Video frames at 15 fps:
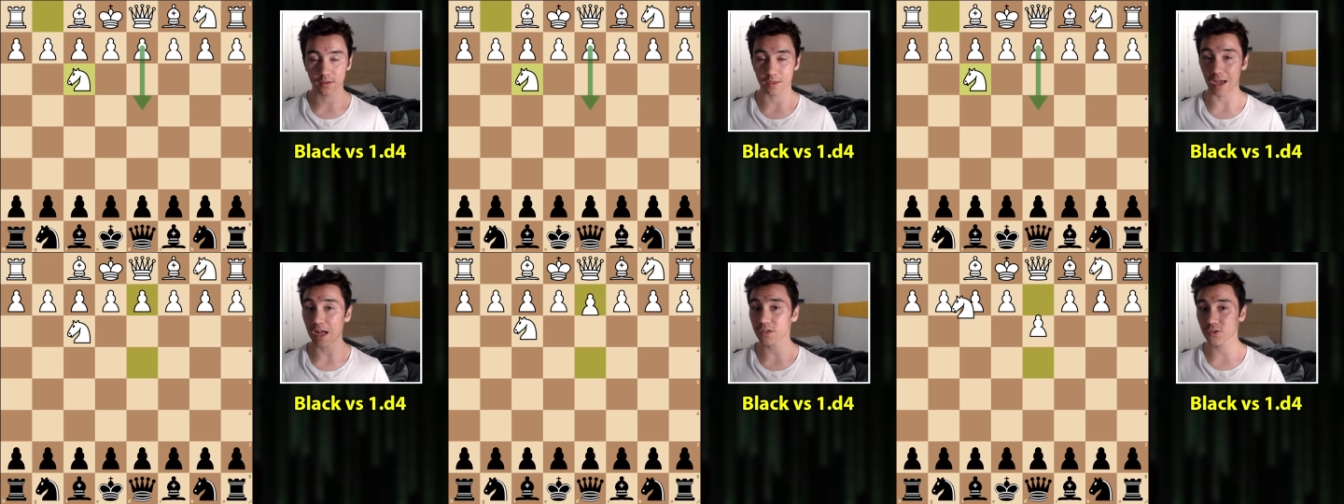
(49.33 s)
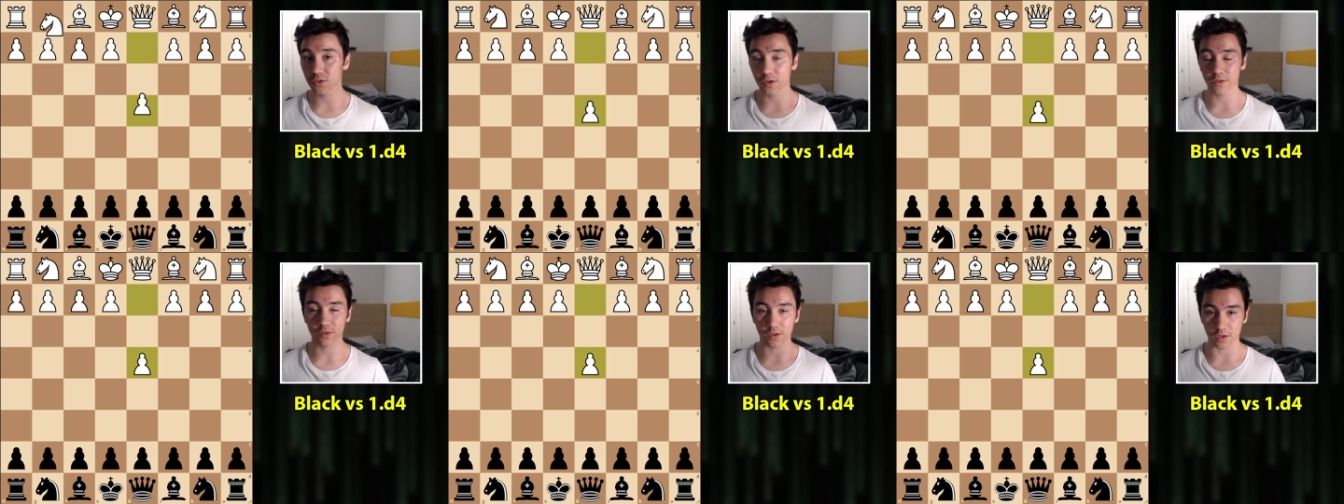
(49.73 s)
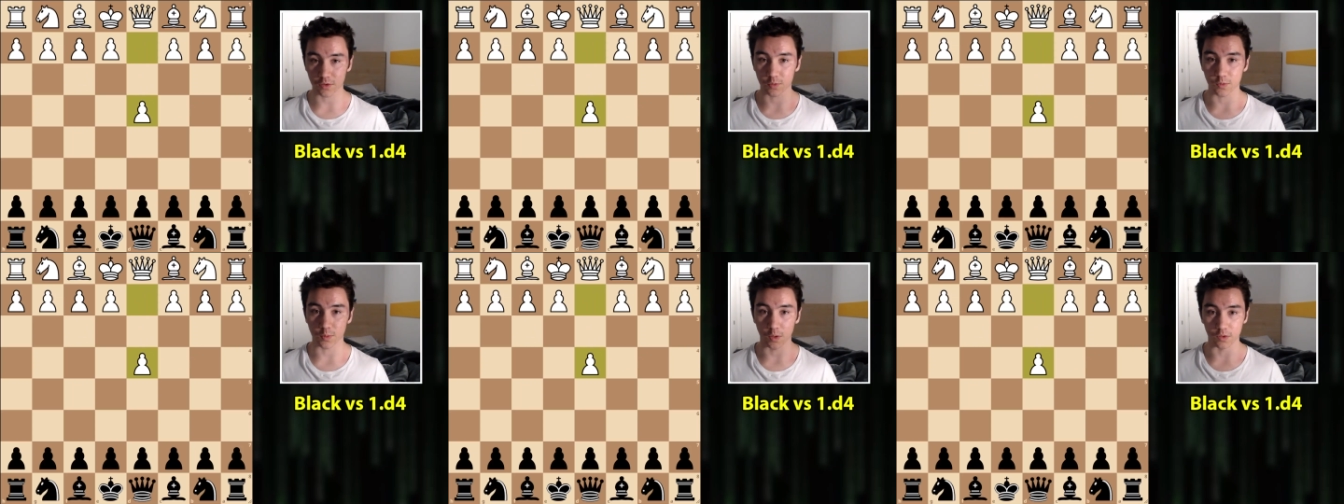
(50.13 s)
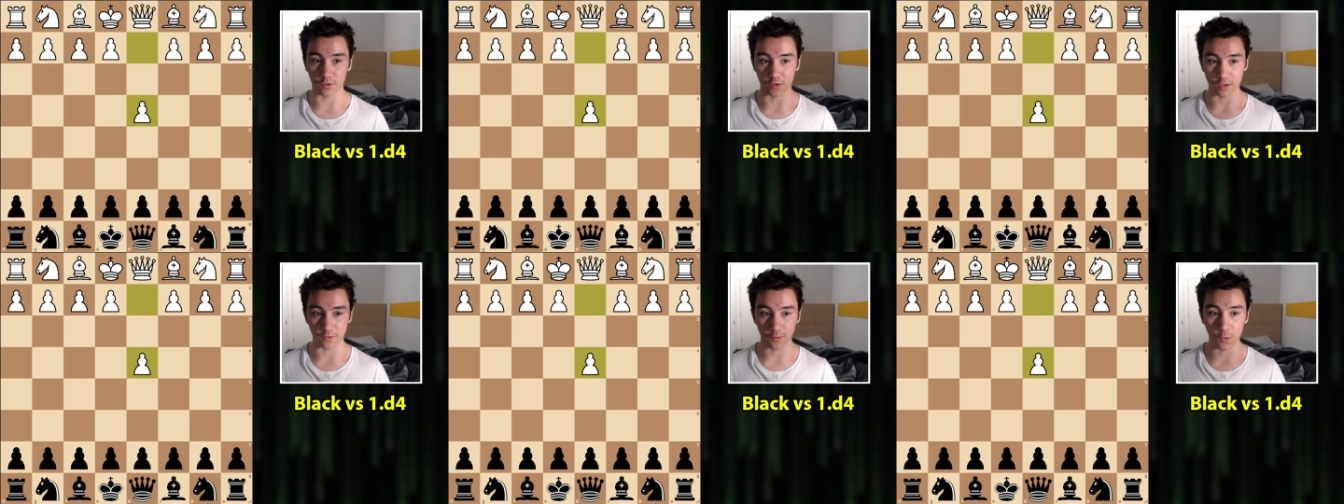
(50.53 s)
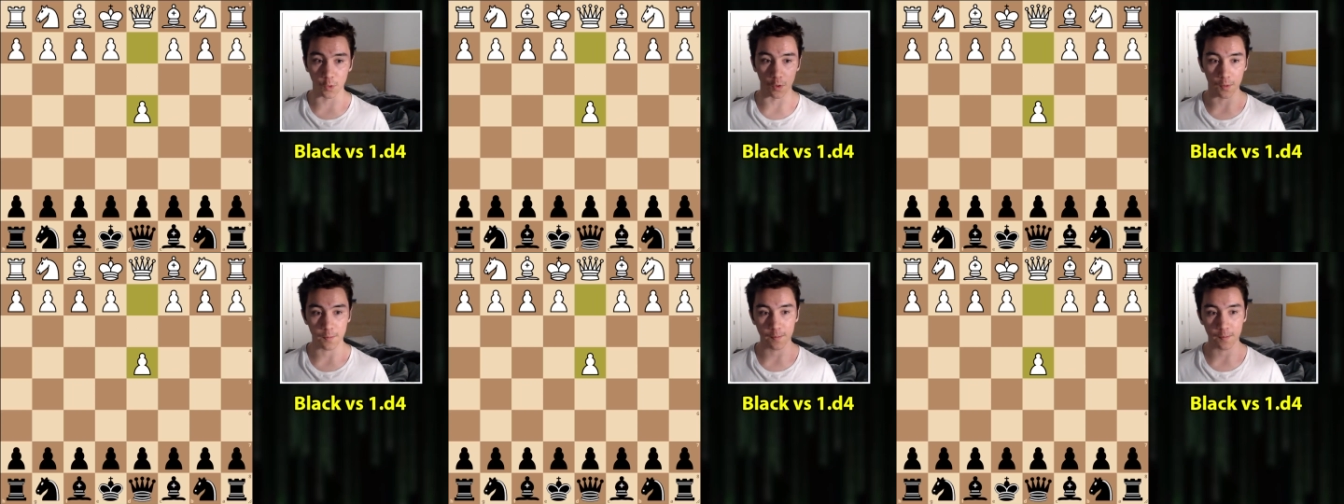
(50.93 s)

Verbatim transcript: that actually starts with one d4.